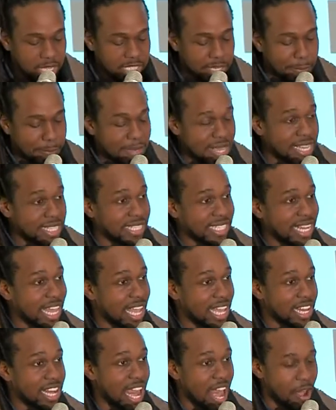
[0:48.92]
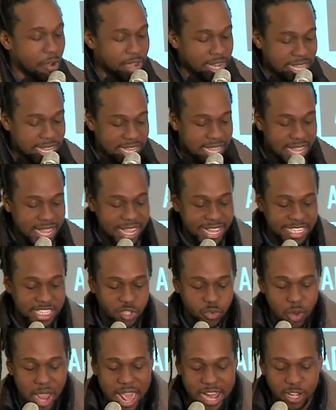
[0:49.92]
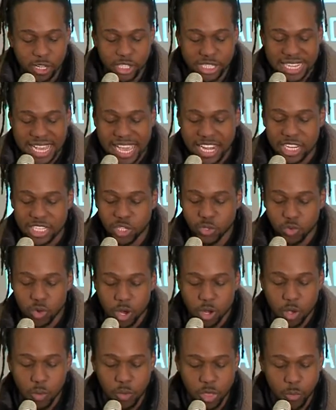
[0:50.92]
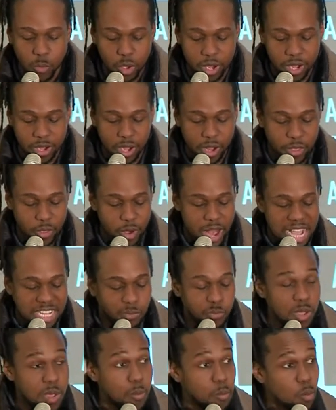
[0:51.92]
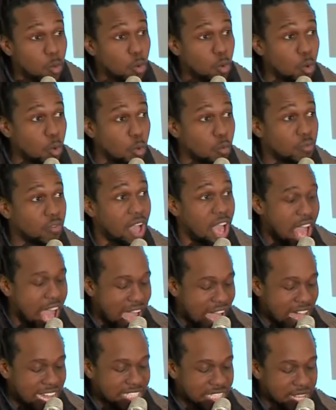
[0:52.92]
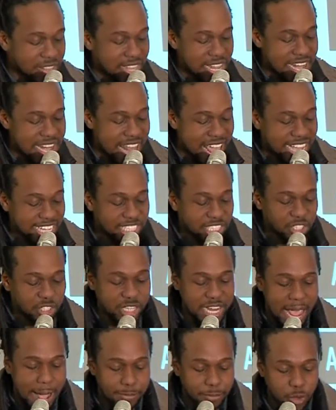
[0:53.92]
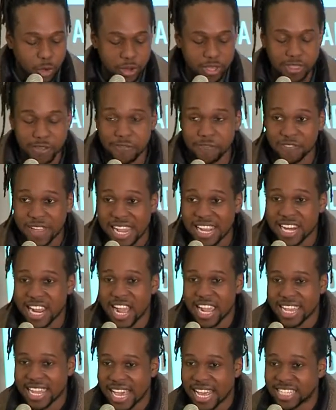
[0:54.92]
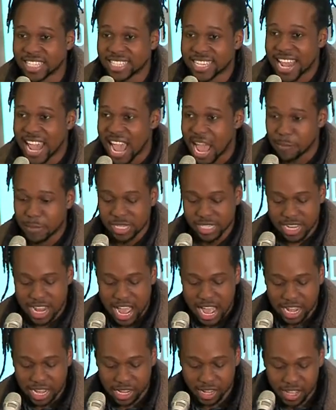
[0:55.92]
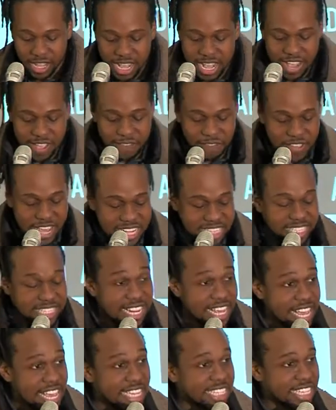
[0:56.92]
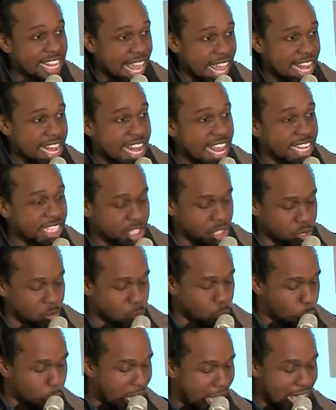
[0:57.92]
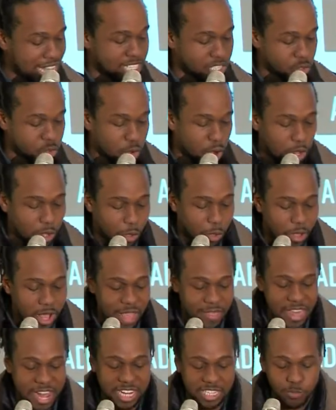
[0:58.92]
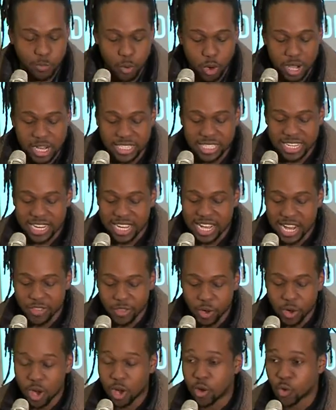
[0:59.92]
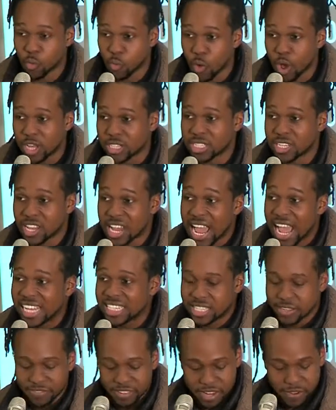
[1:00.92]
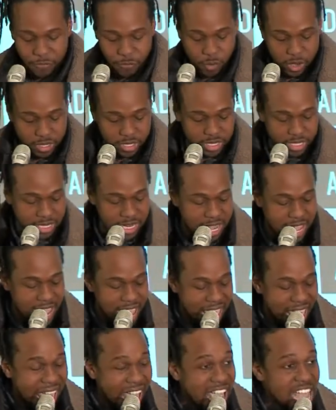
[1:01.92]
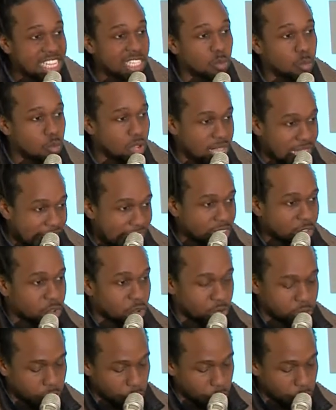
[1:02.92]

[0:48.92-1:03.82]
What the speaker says: to be in solidarity, in strategy, and in struggle with one another as we move on to the next chapter in the fight against Amazon. This is a nationwide struggle that has brought us together across lines of difference. As we enter